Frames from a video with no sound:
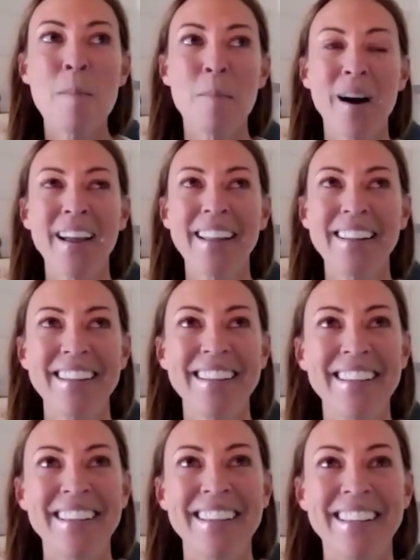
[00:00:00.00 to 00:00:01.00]
but
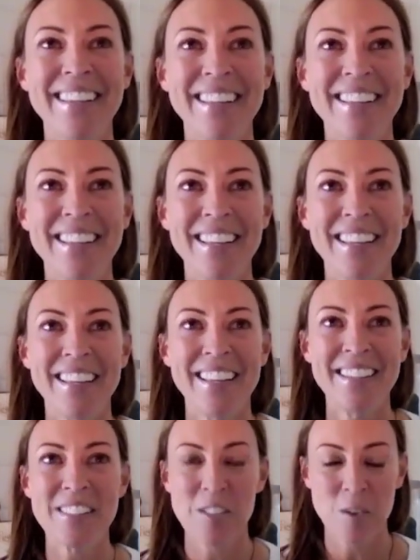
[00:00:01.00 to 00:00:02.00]

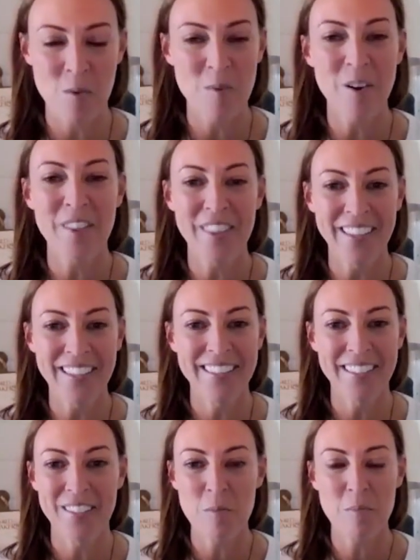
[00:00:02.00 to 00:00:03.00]
it's so worth it.
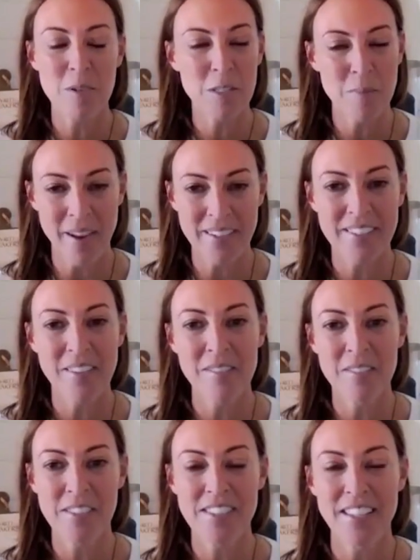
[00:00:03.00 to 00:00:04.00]
The new
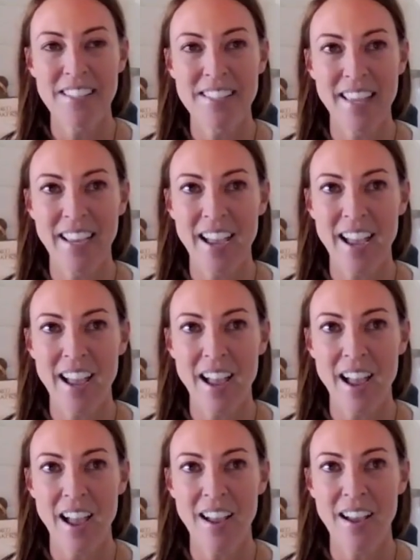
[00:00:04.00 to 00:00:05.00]
perspectives, it's like
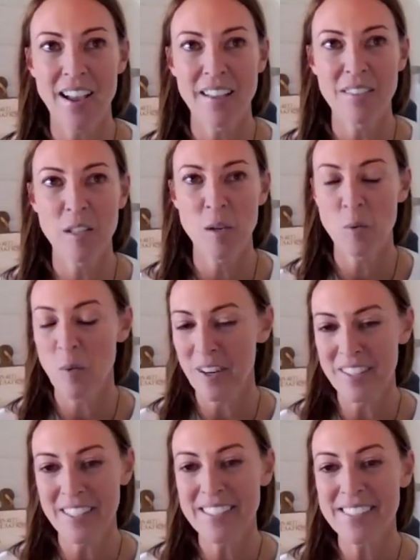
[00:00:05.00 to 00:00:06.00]
the
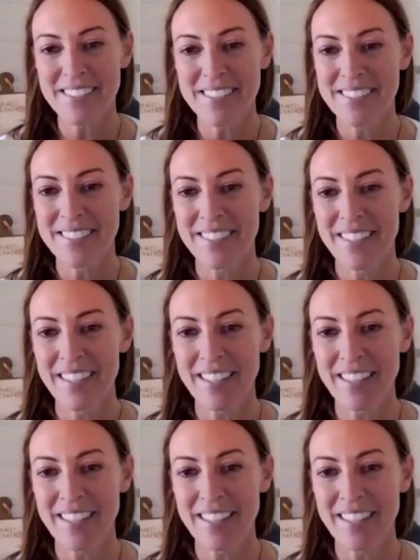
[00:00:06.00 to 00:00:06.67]
awareness.